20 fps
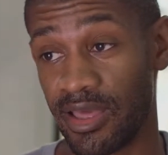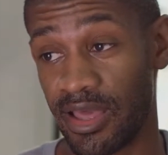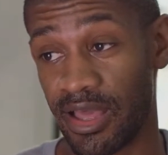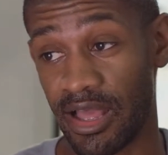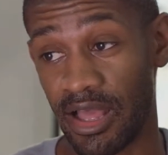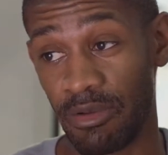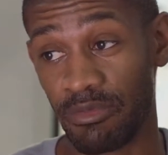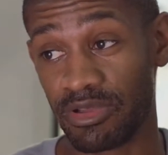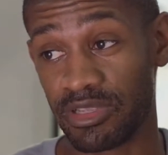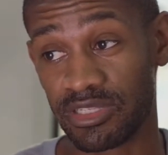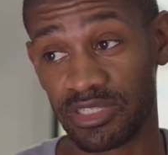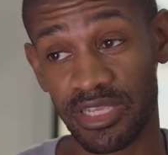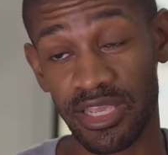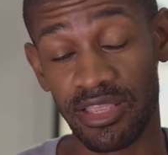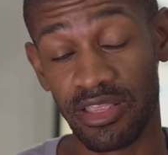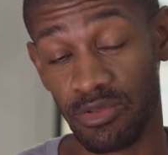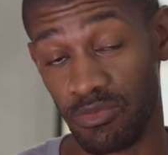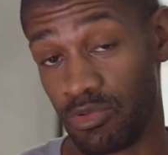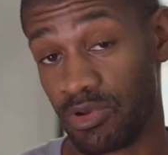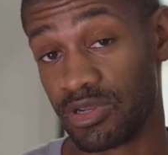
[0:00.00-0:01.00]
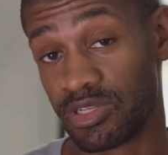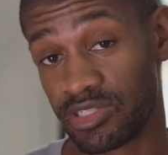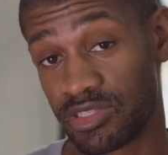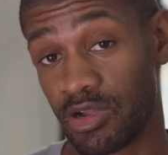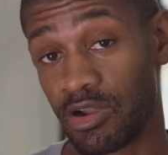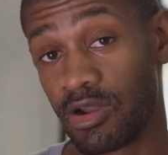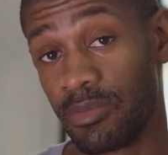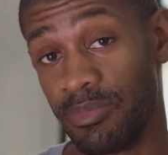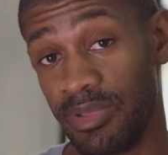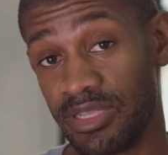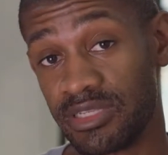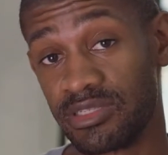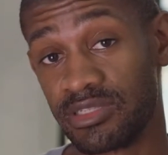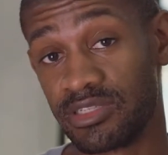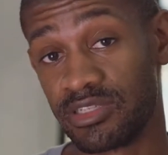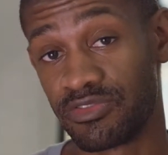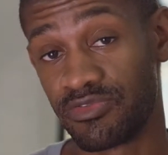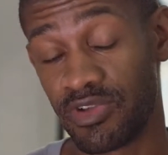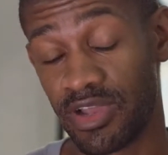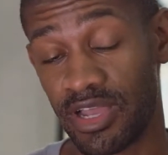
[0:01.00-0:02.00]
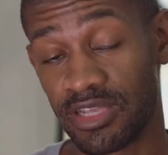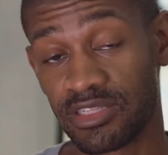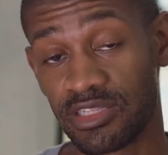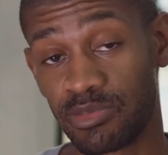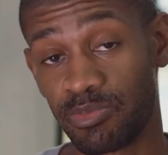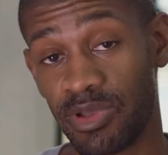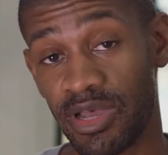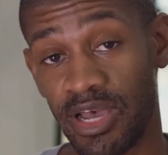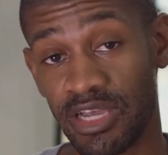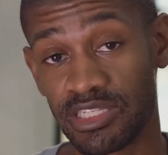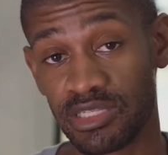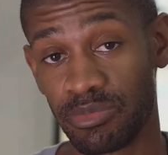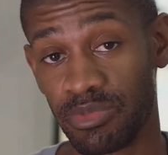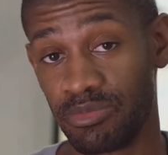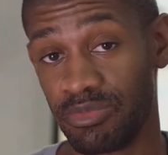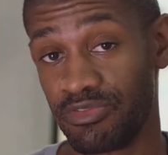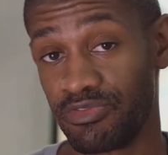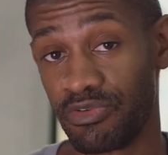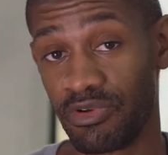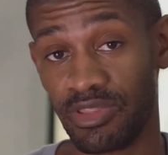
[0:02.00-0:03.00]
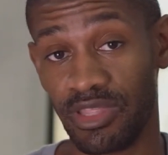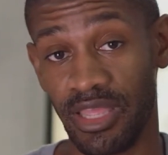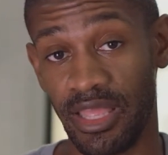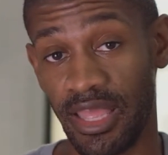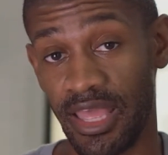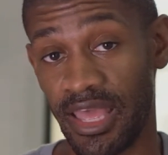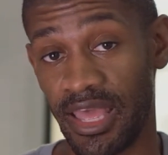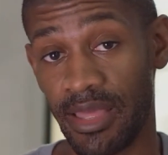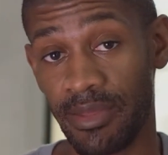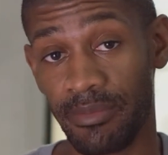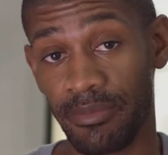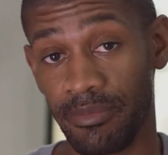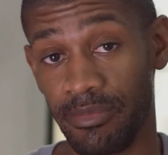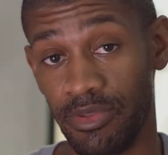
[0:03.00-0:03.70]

I would say you want to start a business as fast as possible before they add